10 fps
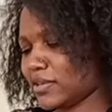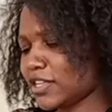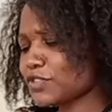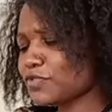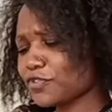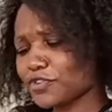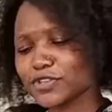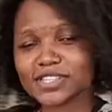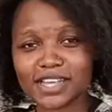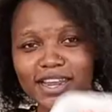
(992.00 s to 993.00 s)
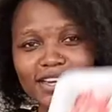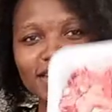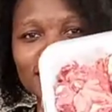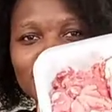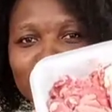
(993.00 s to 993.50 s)
It's
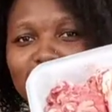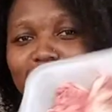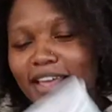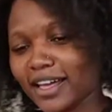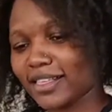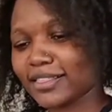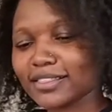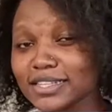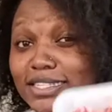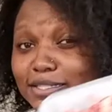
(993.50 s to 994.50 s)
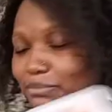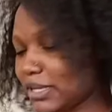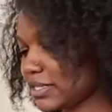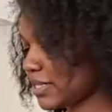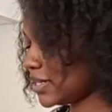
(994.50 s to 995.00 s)
frozen. Yeah, this is
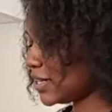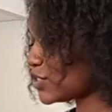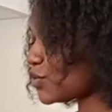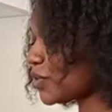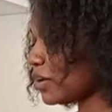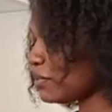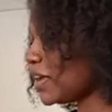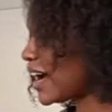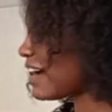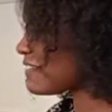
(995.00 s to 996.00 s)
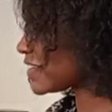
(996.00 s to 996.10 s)
meat. So we, we have